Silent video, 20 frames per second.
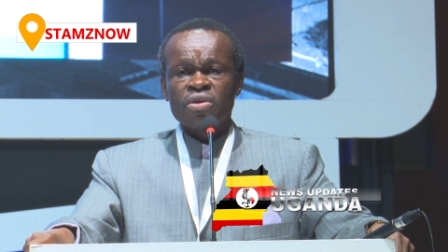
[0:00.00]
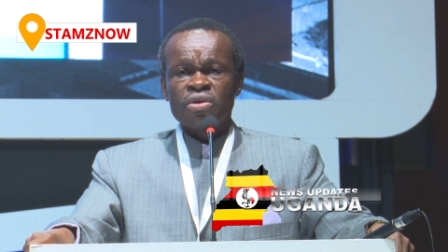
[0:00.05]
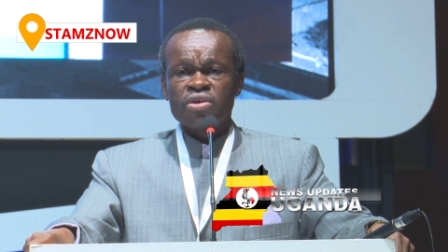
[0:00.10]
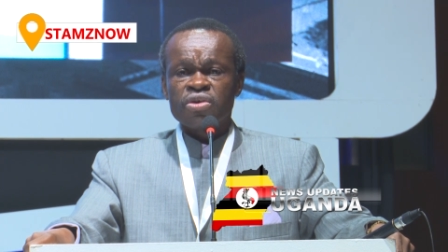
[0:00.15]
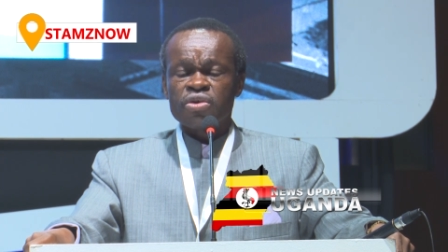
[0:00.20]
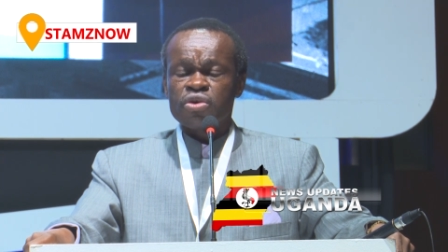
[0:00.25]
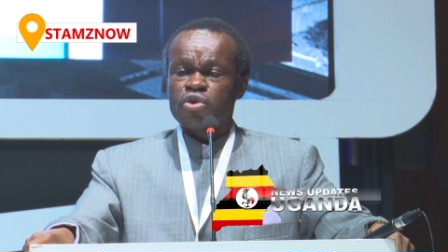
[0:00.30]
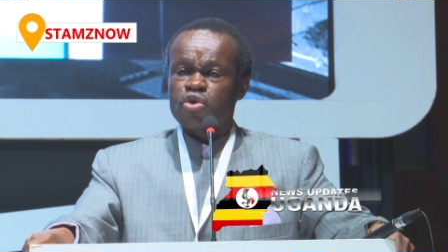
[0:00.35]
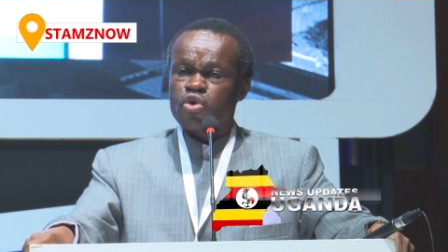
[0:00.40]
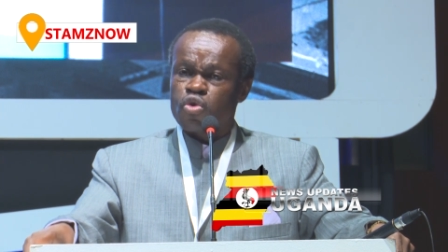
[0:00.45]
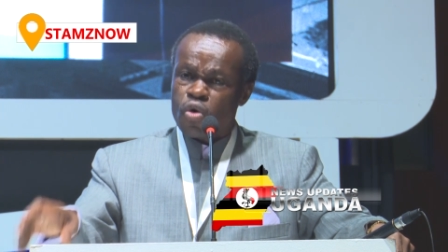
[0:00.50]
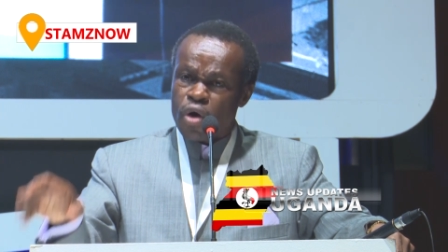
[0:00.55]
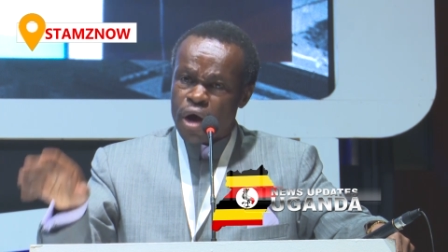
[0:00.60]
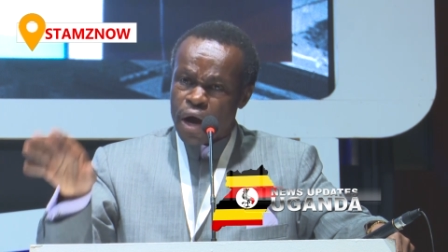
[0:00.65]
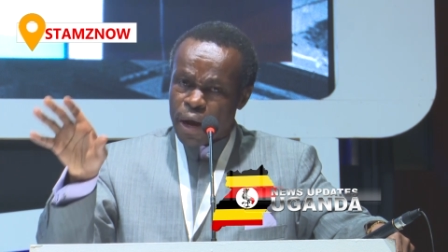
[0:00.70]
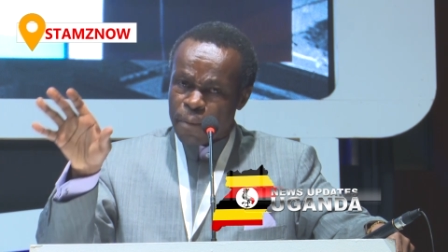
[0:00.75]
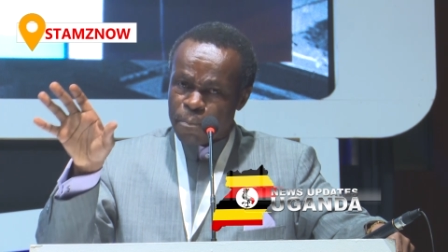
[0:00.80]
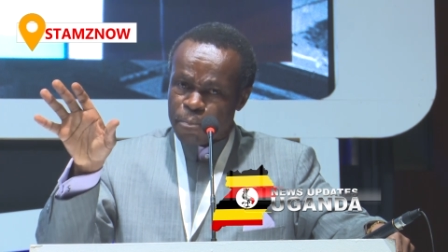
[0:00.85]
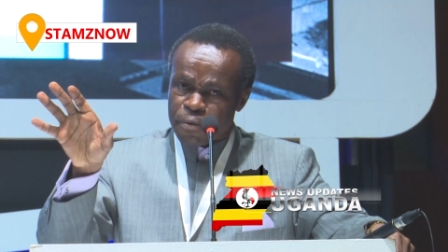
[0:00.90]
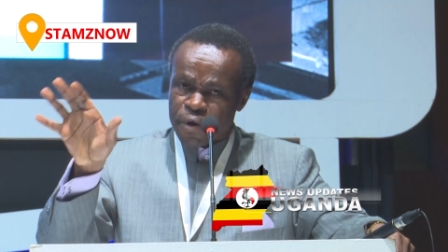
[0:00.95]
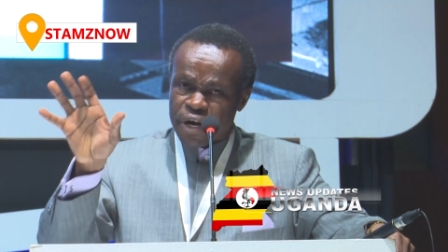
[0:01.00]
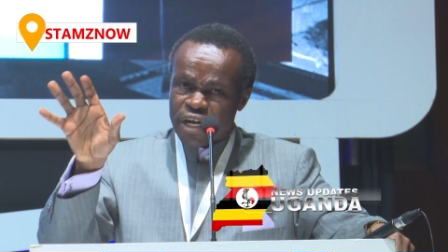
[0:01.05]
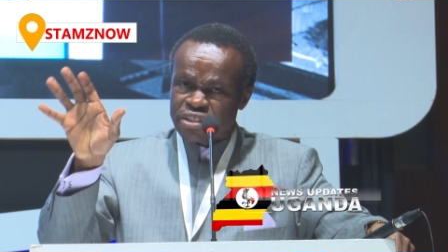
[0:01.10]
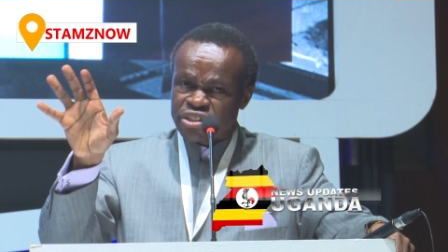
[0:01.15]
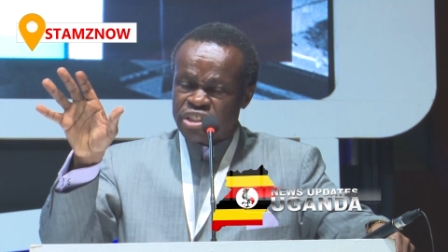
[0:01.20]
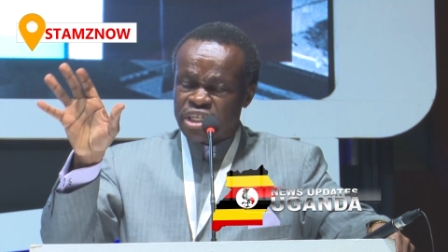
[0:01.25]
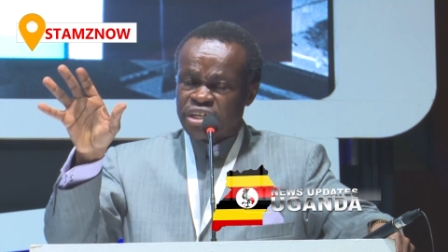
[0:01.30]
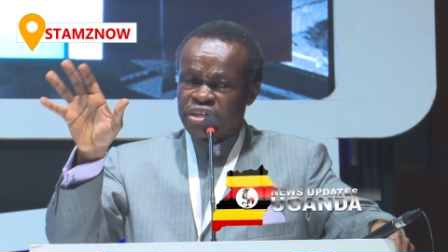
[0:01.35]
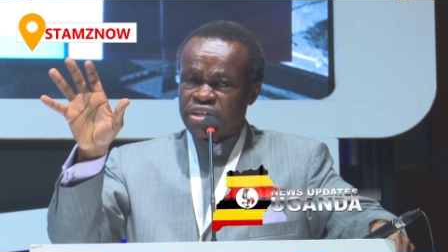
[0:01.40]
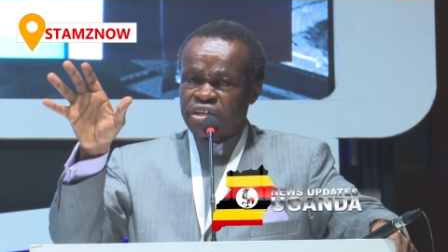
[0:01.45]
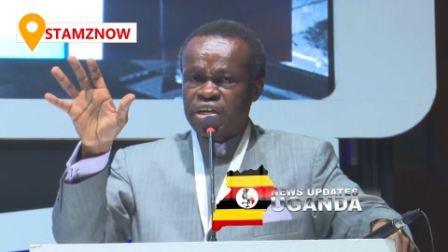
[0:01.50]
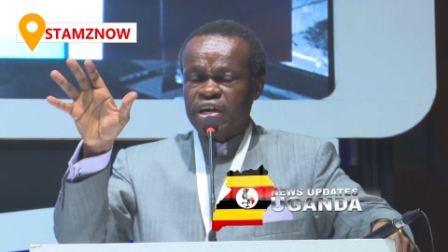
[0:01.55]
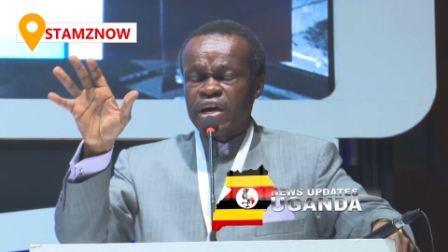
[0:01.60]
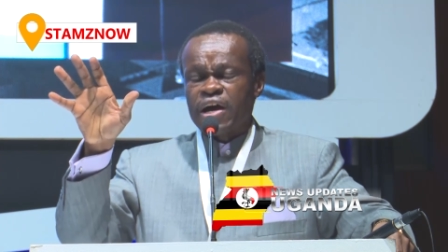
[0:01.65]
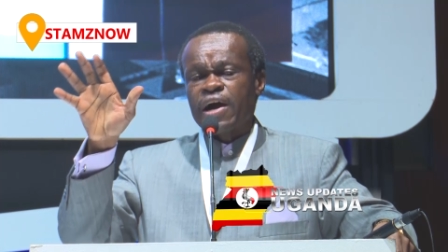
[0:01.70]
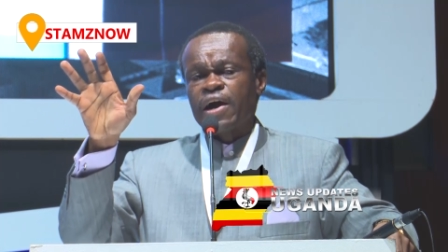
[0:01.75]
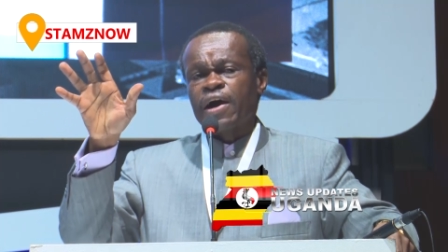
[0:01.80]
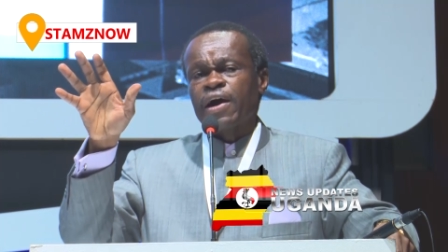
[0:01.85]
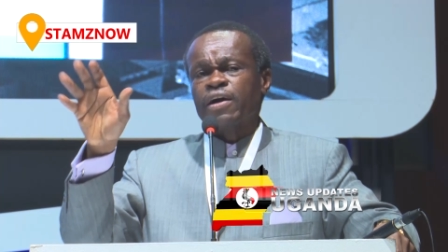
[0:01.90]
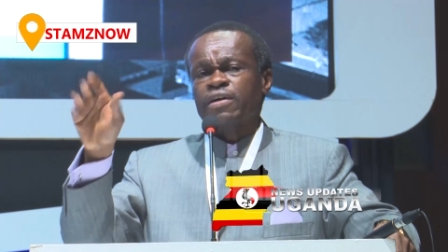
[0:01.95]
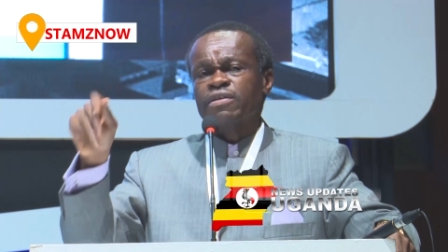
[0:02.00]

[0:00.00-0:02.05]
you who are present here,